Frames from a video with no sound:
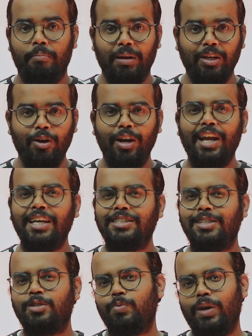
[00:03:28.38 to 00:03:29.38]
But God has
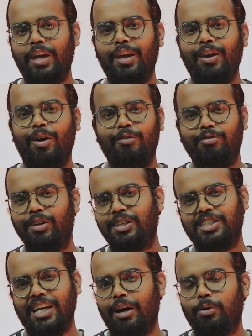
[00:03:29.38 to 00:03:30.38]
His way of
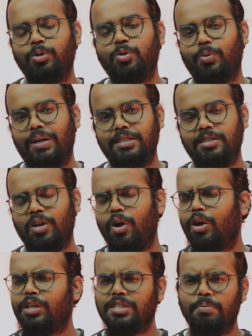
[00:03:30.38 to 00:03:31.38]
reaching out to us.
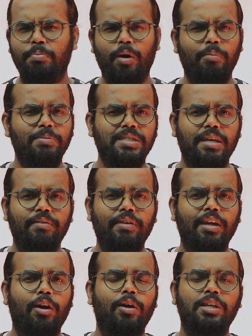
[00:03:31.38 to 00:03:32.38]
God is a
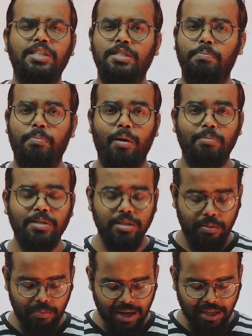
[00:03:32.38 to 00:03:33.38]
promise-giving God. He's a
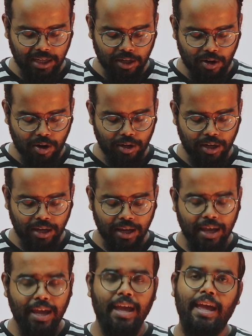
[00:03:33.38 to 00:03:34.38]
promise-reminding God.
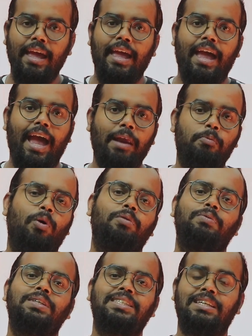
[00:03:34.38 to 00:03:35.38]
And what
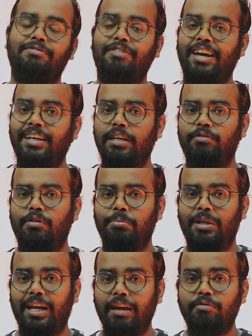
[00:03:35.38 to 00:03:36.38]
we see finally from
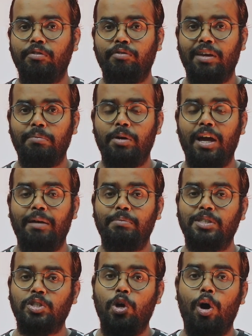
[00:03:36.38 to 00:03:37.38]
the life of Abraham
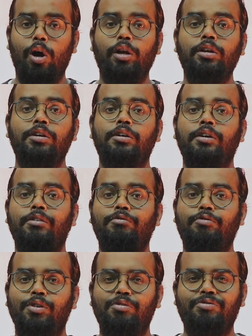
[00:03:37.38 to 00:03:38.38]
is God
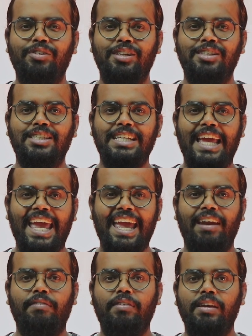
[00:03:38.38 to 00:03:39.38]
fulfills
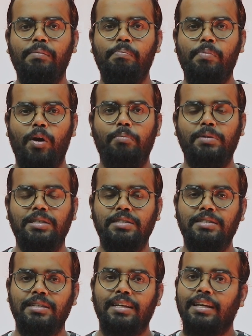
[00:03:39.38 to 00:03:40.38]
every
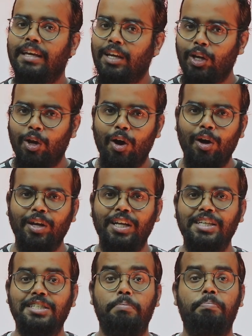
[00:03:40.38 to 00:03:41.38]
promise. God
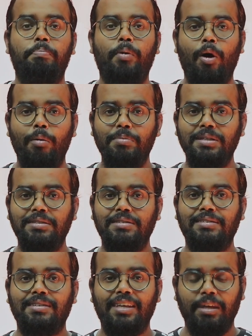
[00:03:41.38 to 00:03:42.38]
is a
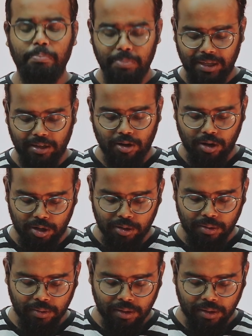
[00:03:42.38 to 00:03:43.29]
promise-keeping God.